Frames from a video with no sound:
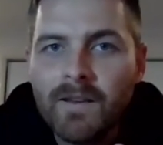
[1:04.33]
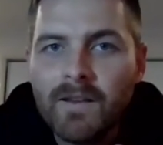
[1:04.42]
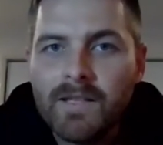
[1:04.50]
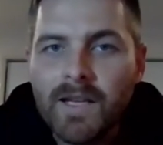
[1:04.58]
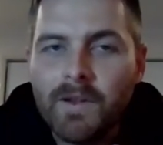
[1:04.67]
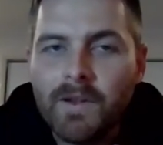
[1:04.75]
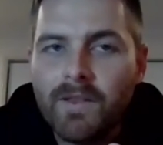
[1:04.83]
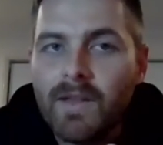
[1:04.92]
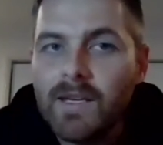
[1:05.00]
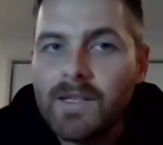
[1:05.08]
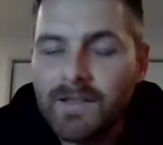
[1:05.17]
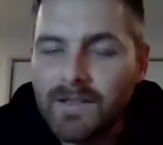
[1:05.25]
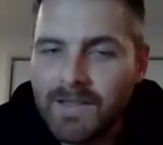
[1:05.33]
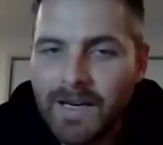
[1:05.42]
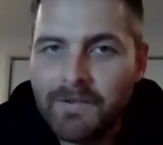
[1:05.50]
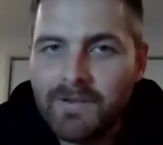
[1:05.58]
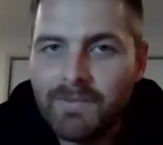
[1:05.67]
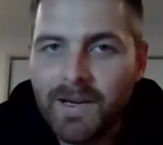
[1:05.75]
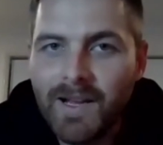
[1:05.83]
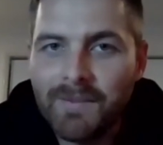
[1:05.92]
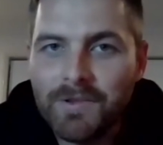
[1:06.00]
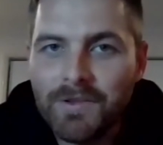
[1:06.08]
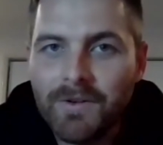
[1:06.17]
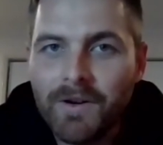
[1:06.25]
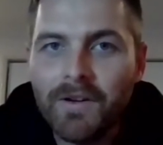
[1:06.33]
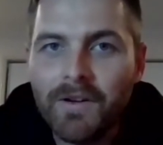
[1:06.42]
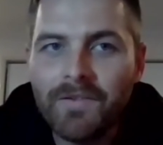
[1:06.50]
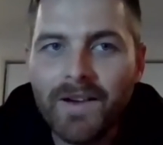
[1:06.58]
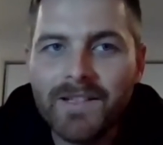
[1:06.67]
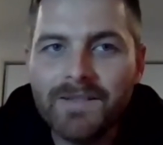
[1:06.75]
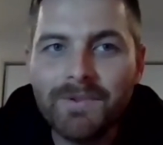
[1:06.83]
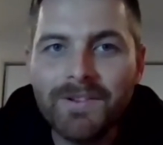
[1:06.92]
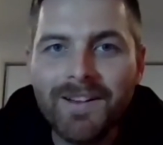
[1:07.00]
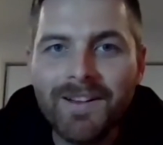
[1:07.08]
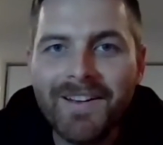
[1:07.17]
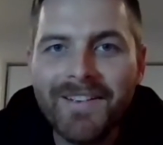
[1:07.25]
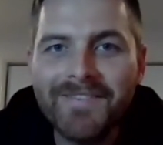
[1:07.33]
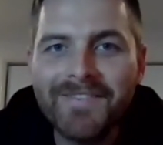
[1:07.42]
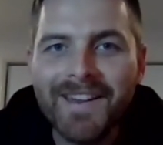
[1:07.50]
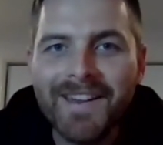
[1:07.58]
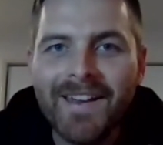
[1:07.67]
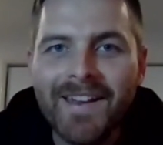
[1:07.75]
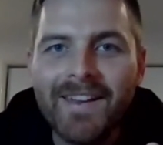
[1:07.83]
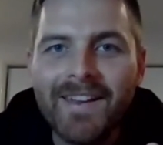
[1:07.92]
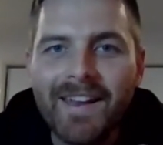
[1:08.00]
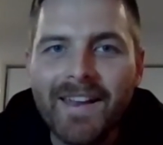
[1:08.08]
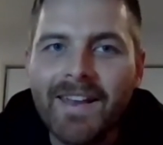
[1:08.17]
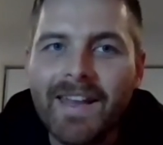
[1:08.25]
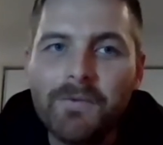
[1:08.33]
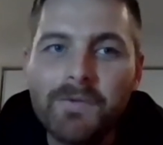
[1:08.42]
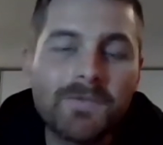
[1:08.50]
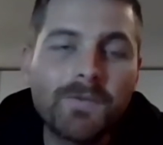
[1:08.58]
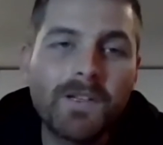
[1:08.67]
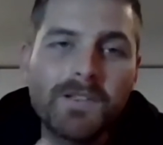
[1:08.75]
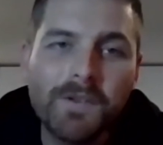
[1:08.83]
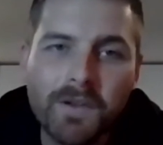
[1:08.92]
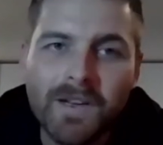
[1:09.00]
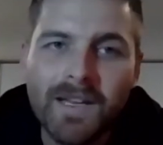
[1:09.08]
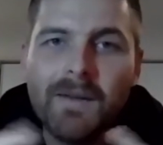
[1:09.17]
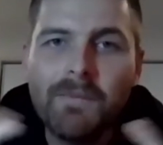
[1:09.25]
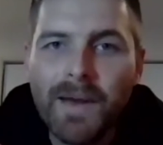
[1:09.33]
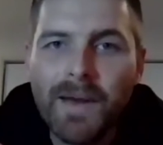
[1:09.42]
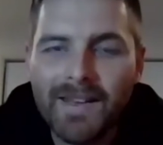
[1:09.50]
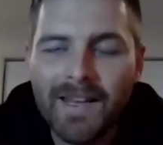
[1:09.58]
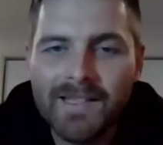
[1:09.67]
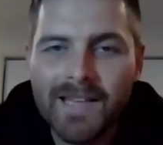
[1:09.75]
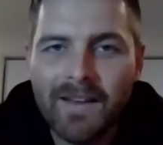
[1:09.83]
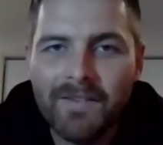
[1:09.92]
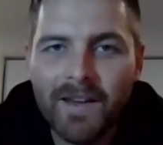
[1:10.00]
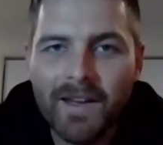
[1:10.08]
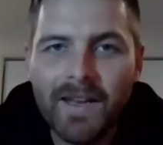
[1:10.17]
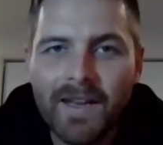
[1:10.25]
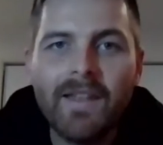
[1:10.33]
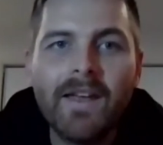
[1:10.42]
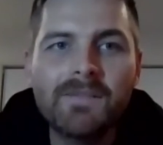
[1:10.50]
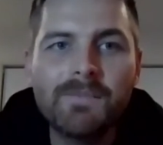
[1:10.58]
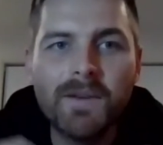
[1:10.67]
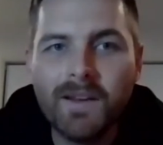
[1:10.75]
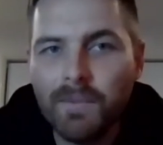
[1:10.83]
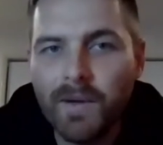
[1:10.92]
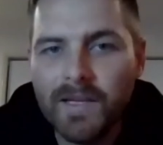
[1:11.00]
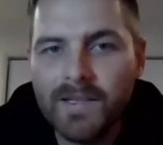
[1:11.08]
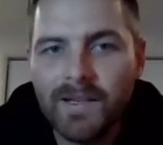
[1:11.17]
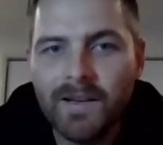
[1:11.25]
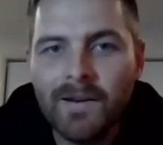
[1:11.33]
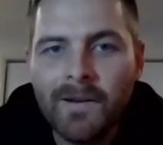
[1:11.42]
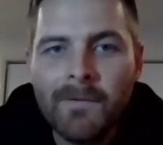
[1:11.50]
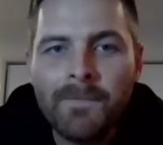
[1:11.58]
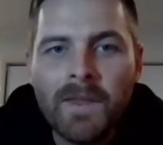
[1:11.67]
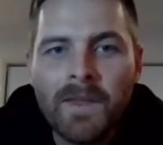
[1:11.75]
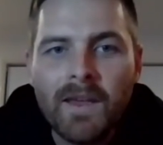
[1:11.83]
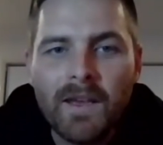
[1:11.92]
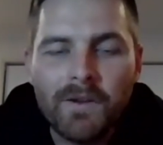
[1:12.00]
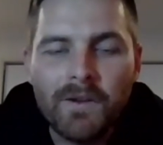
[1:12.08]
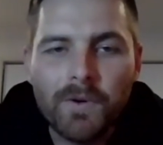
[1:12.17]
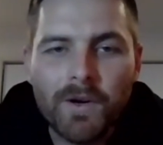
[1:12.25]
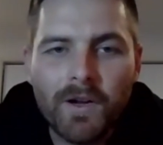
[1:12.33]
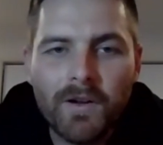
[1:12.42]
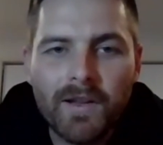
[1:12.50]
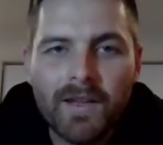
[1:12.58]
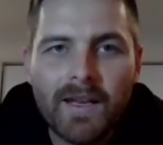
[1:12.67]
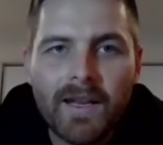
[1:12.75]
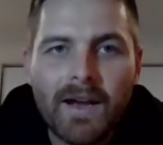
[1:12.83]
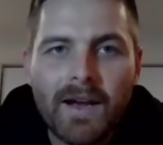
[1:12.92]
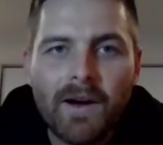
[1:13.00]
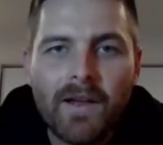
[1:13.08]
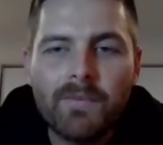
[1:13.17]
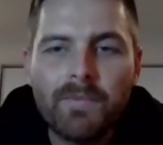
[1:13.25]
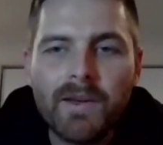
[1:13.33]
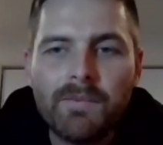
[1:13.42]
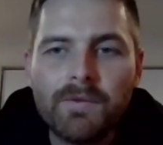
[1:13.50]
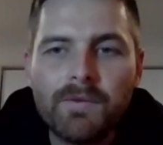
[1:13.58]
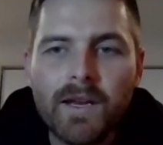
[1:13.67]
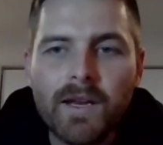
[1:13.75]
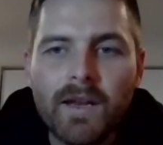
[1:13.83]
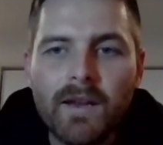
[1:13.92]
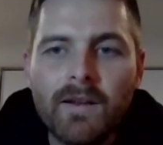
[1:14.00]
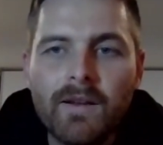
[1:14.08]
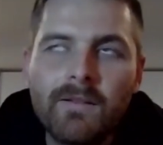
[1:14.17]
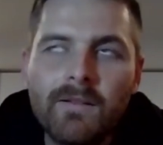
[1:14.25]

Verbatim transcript: some of the things that Sandra's been up to on her Facebook Live, and just what sort of an impact that's having and how that's being a blessing in the world, and then how other people can